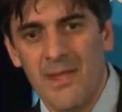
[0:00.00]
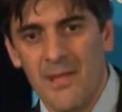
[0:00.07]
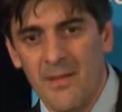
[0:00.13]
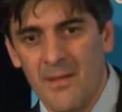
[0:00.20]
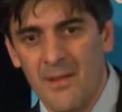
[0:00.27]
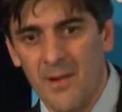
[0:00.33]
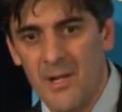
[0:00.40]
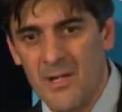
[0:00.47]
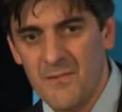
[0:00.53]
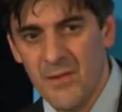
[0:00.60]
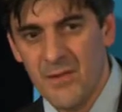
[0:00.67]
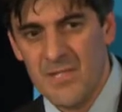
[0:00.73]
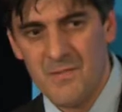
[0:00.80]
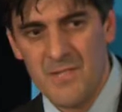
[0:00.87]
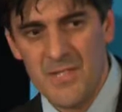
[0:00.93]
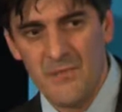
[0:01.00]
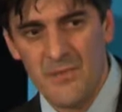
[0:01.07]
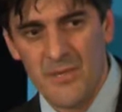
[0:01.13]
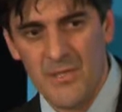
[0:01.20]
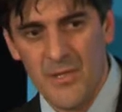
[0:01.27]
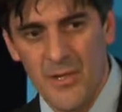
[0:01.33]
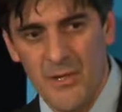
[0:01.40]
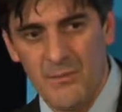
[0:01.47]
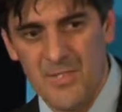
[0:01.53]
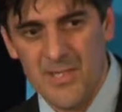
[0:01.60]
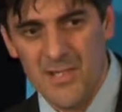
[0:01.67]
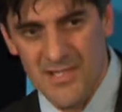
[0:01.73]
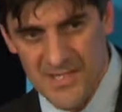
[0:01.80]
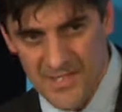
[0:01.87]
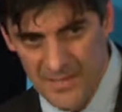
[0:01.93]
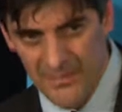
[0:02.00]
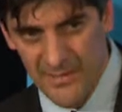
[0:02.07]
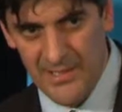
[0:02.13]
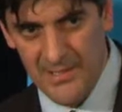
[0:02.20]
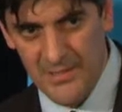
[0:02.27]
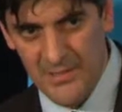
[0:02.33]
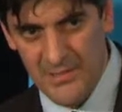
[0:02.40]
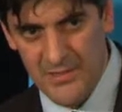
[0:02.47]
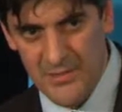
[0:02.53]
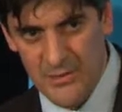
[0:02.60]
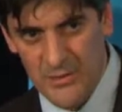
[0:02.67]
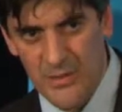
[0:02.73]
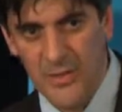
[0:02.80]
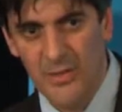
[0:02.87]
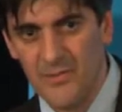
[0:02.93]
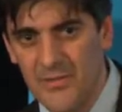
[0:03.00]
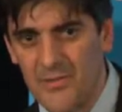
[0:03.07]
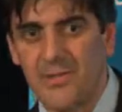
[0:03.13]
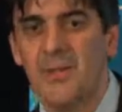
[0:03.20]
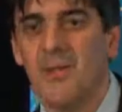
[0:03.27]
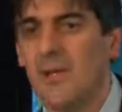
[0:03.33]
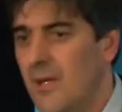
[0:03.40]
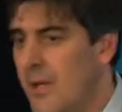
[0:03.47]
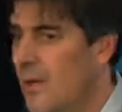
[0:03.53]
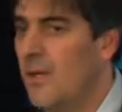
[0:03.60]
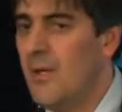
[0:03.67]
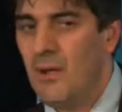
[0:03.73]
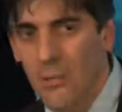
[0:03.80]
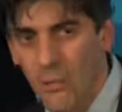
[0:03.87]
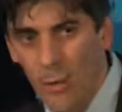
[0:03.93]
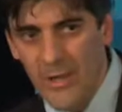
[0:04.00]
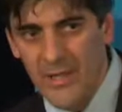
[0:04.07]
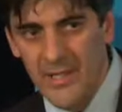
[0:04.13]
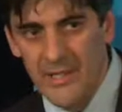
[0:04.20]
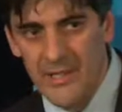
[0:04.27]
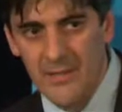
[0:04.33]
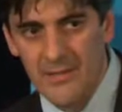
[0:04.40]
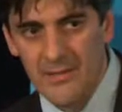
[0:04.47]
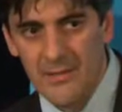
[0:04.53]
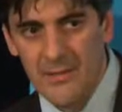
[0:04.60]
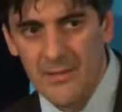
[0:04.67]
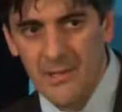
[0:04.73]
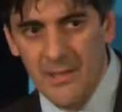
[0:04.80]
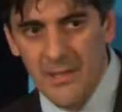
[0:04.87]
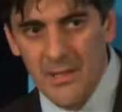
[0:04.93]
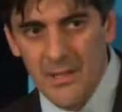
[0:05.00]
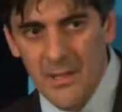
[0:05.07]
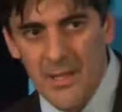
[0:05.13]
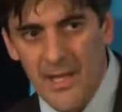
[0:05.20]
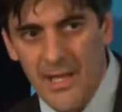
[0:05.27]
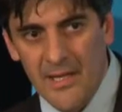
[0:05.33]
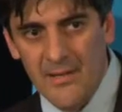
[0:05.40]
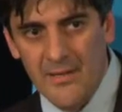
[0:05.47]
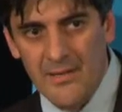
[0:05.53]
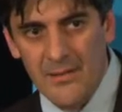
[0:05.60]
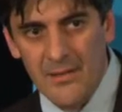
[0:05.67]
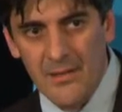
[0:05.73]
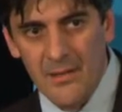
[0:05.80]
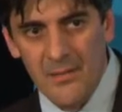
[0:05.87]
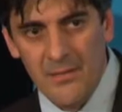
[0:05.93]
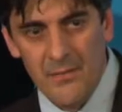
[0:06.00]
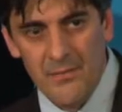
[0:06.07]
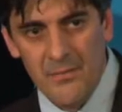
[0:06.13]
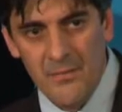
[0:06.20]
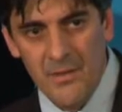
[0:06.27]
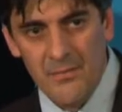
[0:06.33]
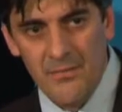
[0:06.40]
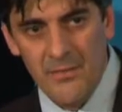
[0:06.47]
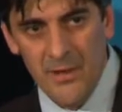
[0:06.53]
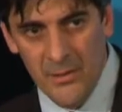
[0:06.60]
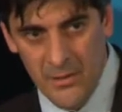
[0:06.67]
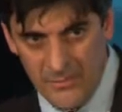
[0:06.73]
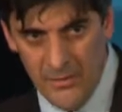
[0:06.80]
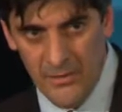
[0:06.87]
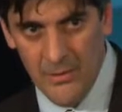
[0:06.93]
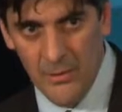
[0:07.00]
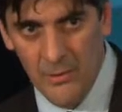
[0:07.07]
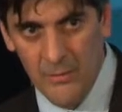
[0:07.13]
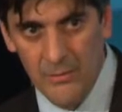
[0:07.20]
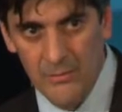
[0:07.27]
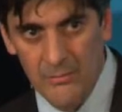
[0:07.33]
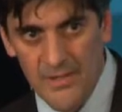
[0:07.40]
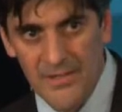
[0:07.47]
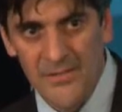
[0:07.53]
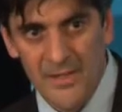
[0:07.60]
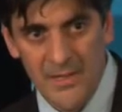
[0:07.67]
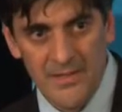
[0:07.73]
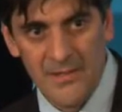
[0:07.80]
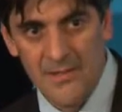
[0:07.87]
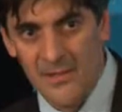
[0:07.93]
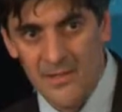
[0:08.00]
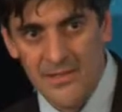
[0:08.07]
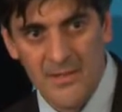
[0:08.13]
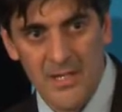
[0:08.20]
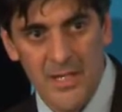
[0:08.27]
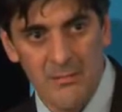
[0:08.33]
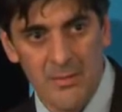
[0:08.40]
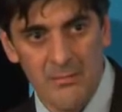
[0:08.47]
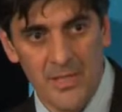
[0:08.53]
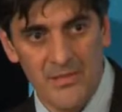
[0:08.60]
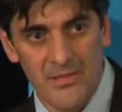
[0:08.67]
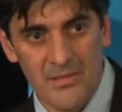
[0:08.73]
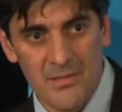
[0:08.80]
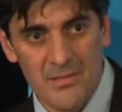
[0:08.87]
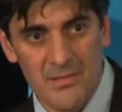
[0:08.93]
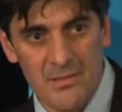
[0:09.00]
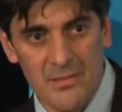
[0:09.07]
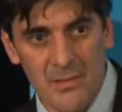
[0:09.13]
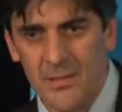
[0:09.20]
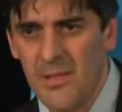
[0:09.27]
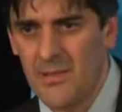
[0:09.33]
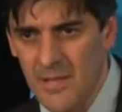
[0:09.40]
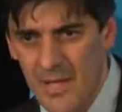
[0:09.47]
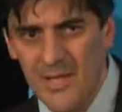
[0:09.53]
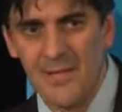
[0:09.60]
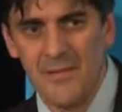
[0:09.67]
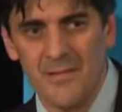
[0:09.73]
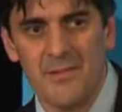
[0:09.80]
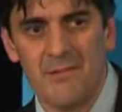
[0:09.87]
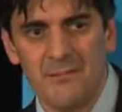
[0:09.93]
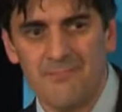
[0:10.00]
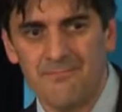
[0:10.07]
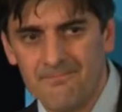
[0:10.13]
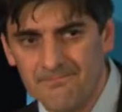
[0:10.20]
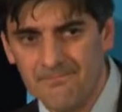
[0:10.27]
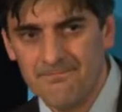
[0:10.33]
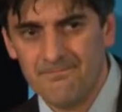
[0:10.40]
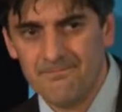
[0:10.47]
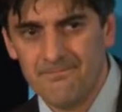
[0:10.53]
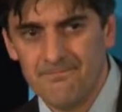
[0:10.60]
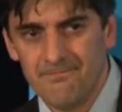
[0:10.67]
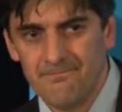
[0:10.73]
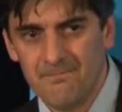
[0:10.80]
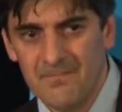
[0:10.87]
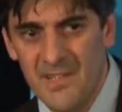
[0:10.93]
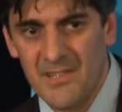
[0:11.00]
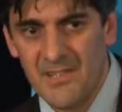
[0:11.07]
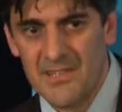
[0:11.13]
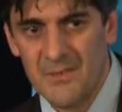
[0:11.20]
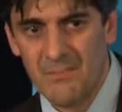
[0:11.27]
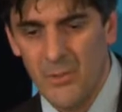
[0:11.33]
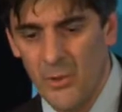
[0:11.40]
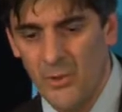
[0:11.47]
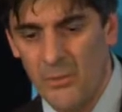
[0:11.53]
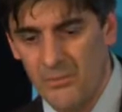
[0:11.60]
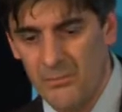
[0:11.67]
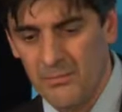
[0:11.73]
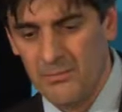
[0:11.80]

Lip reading: Now, there are very specific circumstances that have led to this story. Obviously, what idiot hacks the phone of a girl missing and then deletes a couple of messages? I mean, that is just beyond